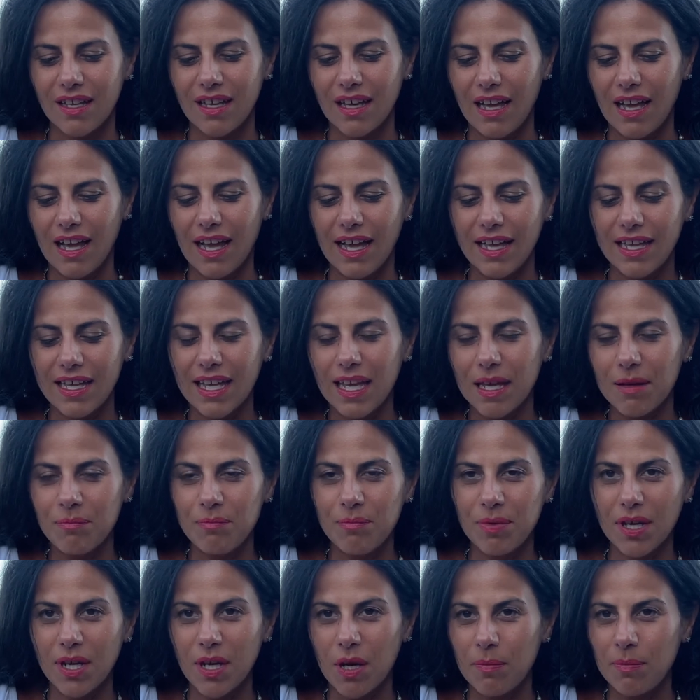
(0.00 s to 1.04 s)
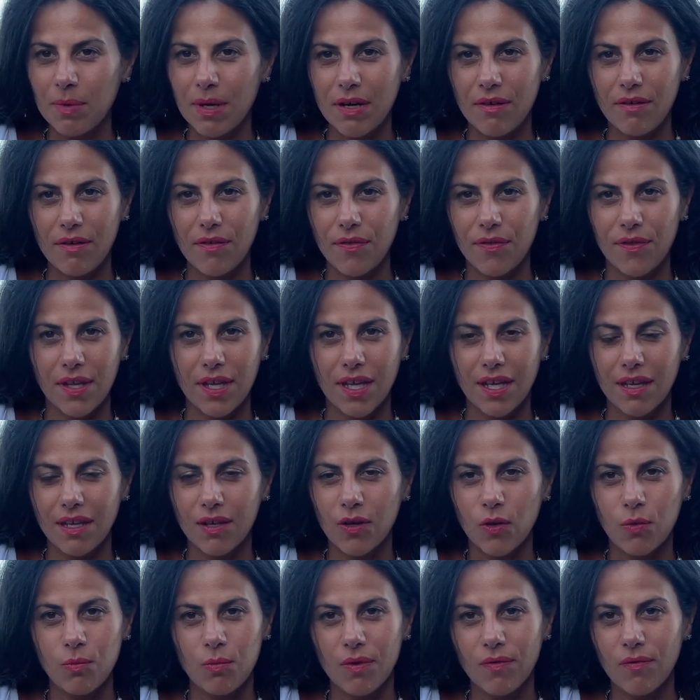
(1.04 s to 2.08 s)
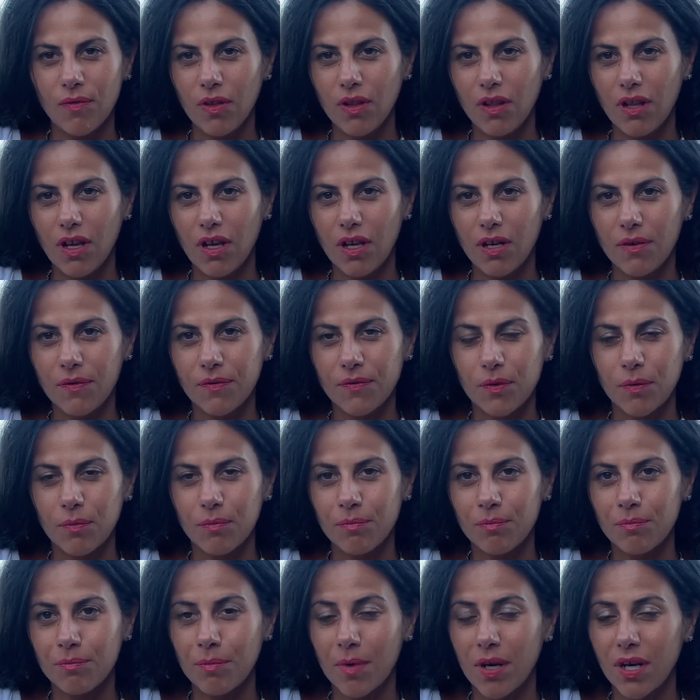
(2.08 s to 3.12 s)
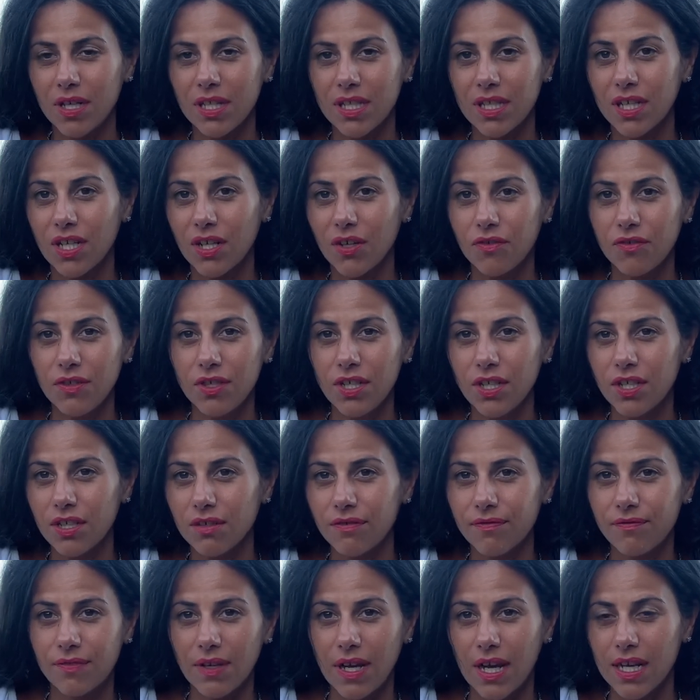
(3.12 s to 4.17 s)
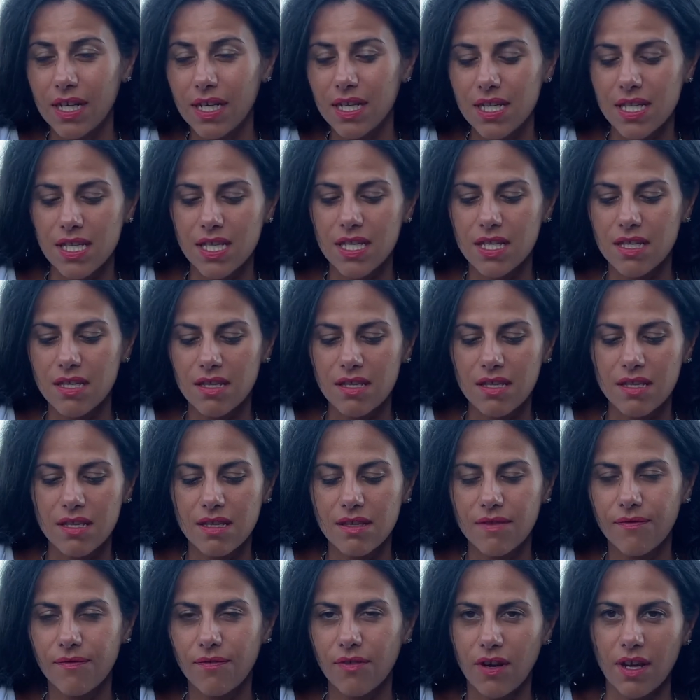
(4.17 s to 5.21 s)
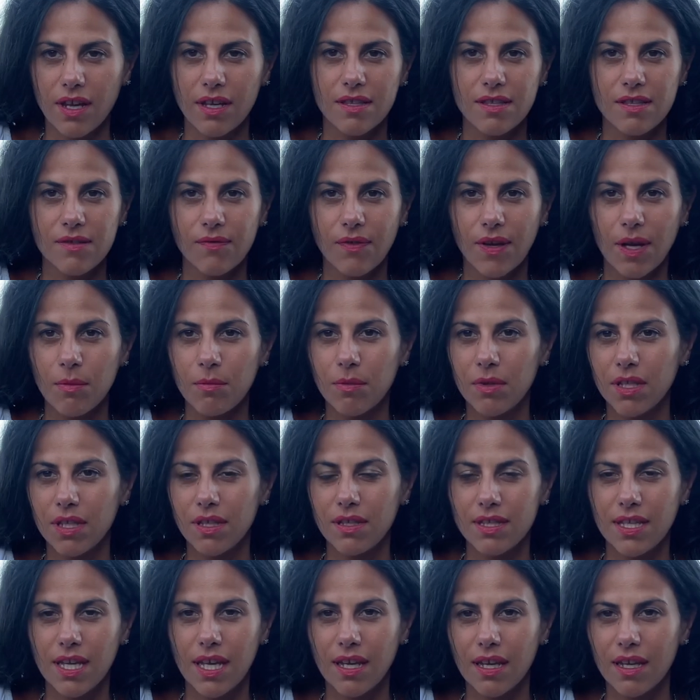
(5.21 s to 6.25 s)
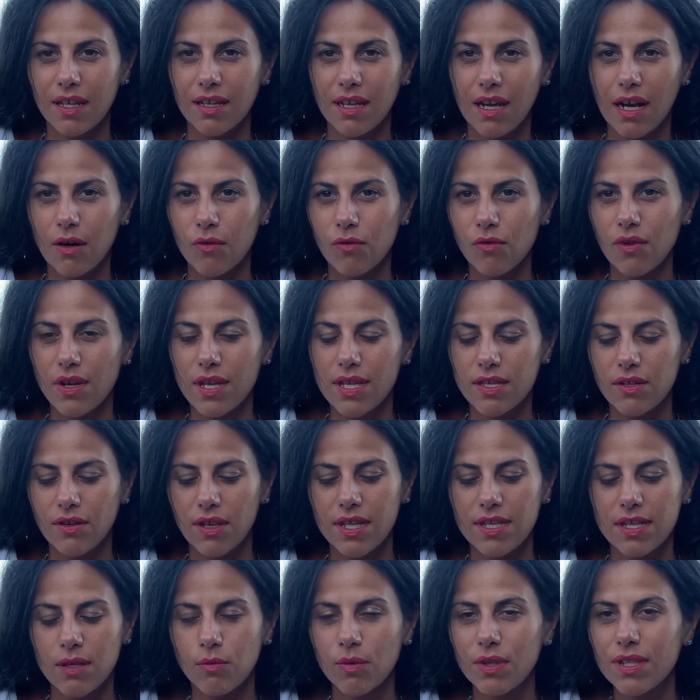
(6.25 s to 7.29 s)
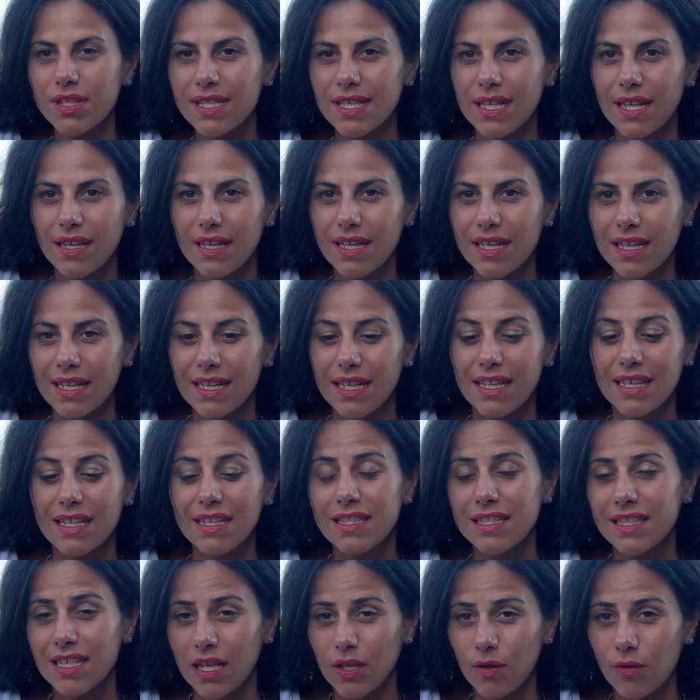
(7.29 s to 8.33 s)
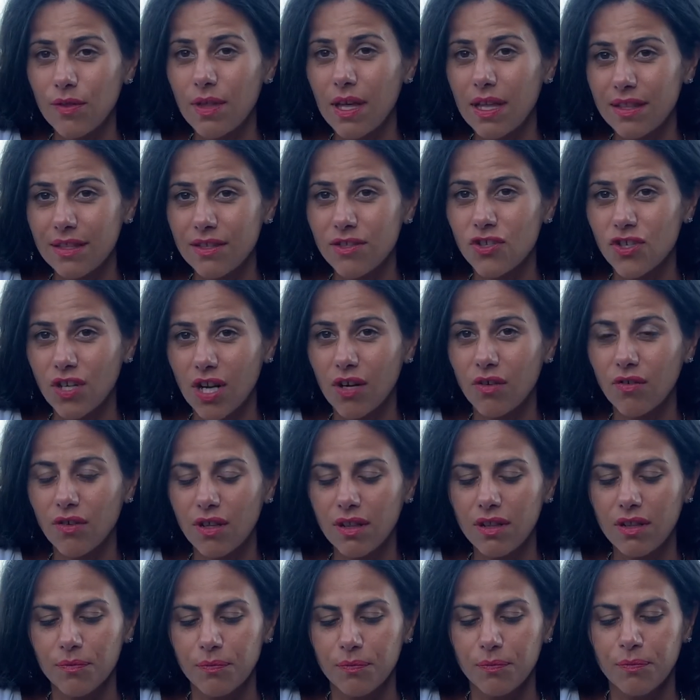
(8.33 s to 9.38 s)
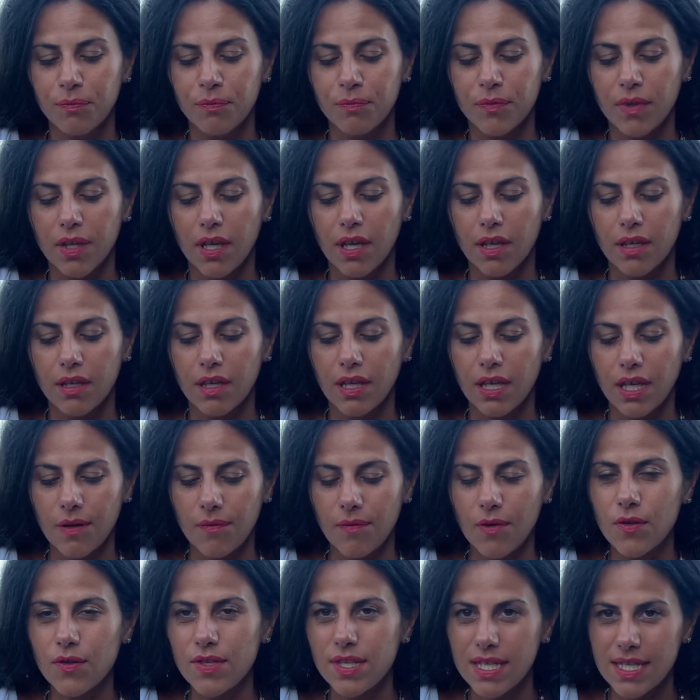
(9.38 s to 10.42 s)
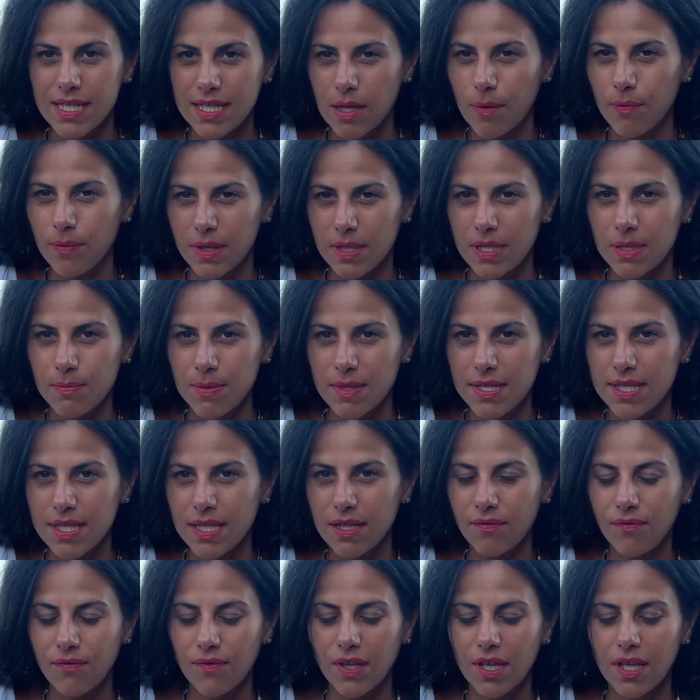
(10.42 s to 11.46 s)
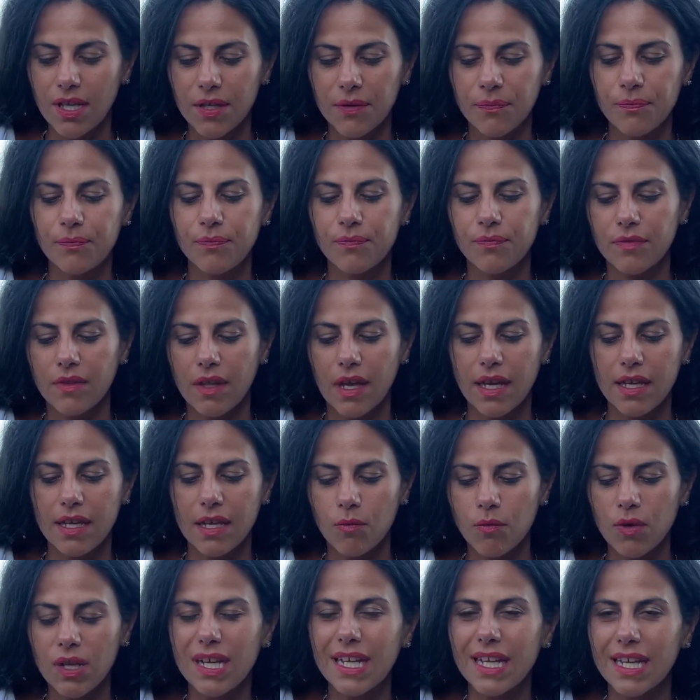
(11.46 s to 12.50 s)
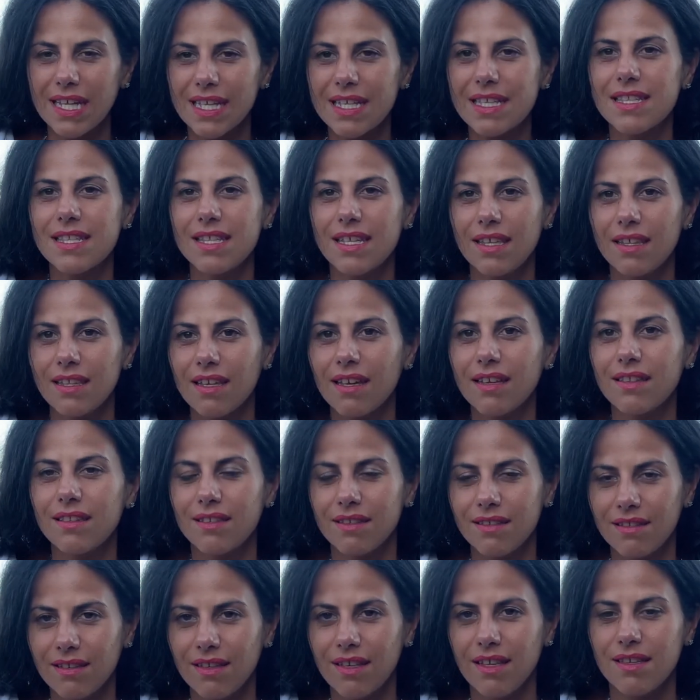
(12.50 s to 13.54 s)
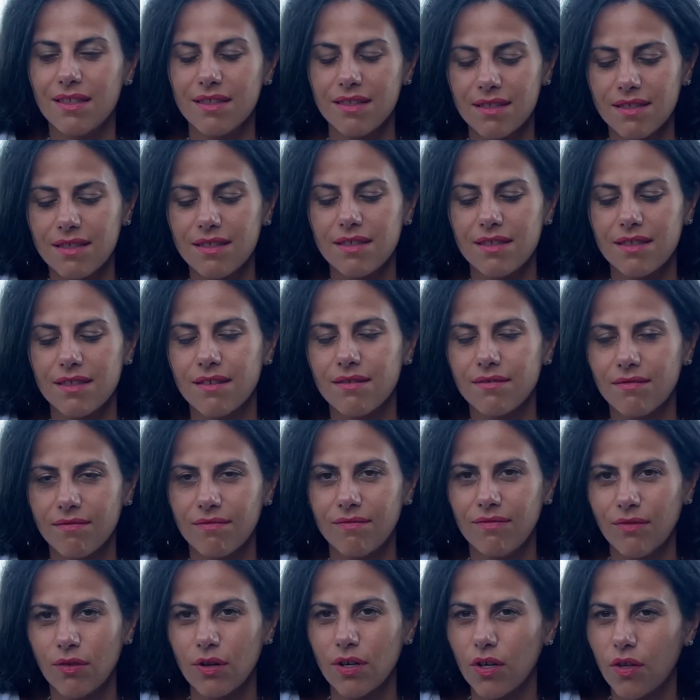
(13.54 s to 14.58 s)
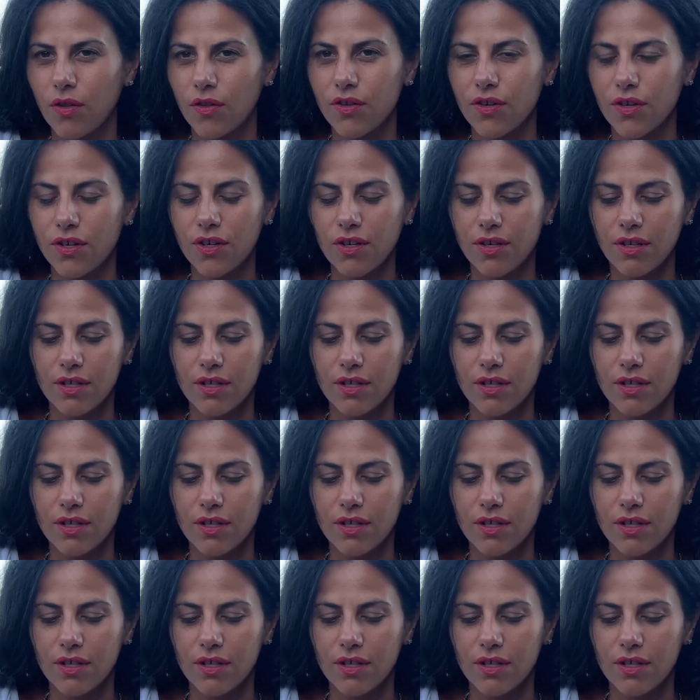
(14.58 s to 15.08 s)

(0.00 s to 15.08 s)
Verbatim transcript: i can pick up everything could be for love from money career finances friends family take it how it resonates i will tell you tell you that general if i see something specific diarrhea i can see that it's for another